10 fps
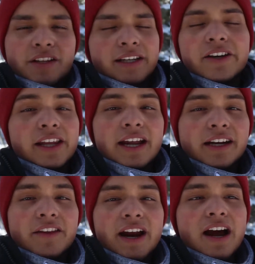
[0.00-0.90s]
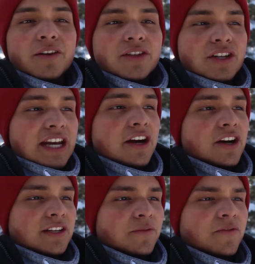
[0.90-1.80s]
There's literally not another house near
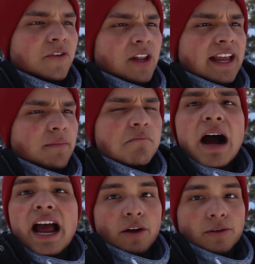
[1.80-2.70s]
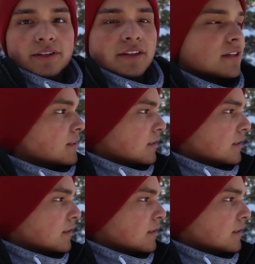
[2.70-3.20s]
us for like miles.